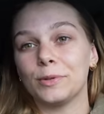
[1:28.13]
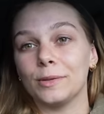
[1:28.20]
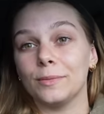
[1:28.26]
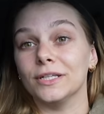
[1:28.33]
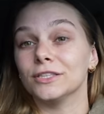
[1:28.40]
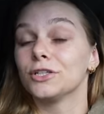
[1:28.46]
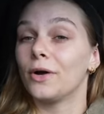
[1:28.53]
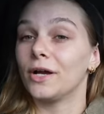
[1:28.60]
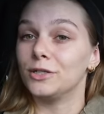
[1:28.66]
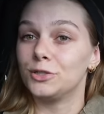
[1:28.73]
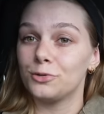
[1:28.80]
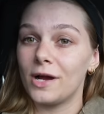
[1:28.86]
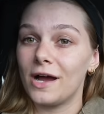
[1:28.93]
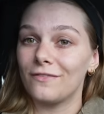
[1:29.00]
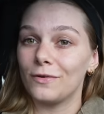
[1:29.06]
permit. So I
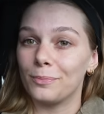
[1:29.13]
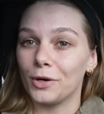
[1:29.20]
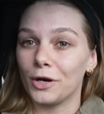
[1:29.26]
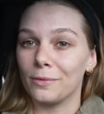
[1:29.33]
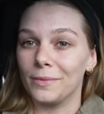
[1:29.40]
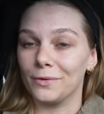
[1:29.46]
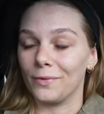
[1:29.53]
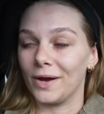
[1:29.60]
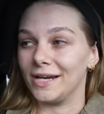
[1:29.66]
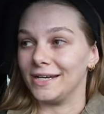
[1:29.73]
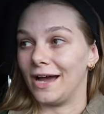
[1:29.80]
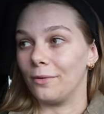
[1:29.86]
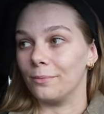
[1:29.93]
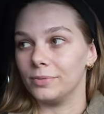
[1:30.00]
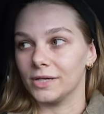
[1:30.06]
do have a permit right
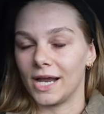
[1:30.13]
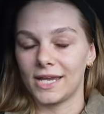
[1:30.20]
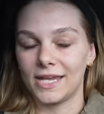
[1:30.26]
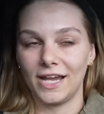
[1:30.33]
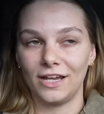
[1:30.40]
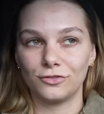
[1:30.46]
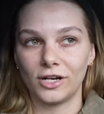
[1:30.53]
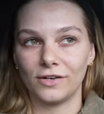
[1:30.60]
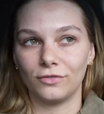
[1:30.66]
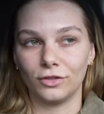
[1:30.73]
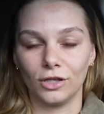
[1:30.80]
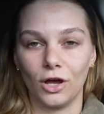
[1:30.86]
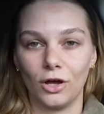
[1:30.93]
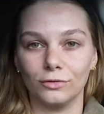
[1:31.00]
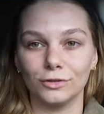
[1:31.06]
now, but I can't drive
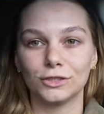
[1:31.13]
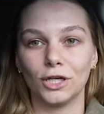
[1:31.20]
alone.